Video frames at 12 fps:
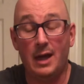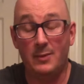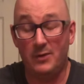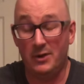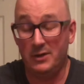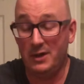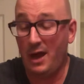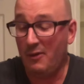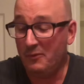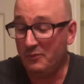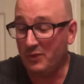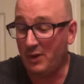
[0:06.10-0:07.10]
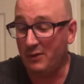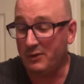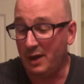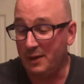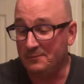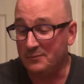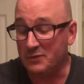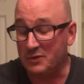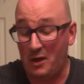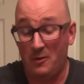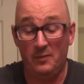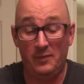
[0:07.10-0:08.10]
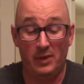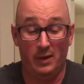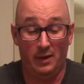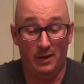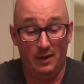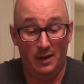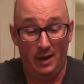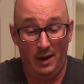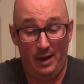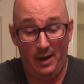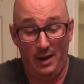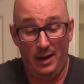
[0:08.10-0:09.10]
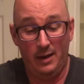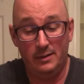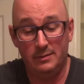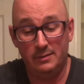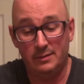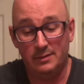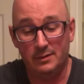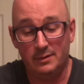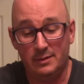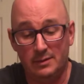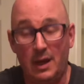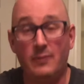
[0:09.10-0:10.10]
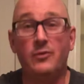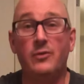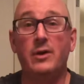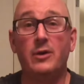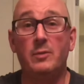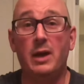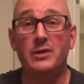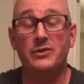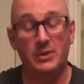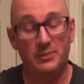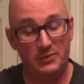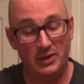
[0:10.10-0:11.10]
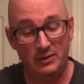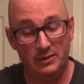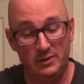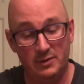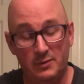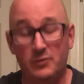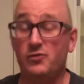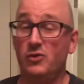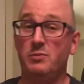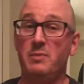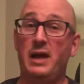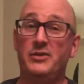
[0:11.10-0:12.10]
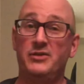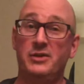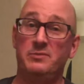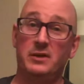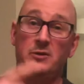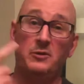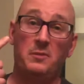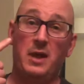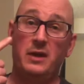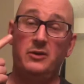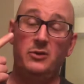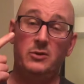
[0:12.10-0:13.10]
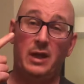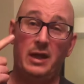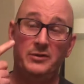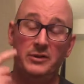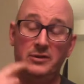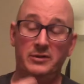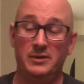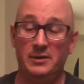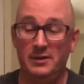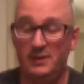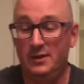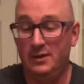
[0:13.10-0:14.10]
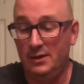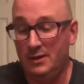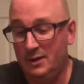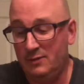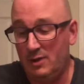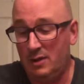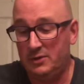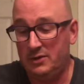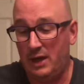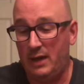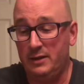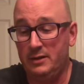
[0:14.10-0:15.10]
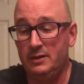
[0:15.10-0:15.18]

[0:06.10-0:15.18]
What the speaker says: I'm on now. Okay. So, time for another MattSipsThings. First MattSipsThings with my new glasses. Very stylish.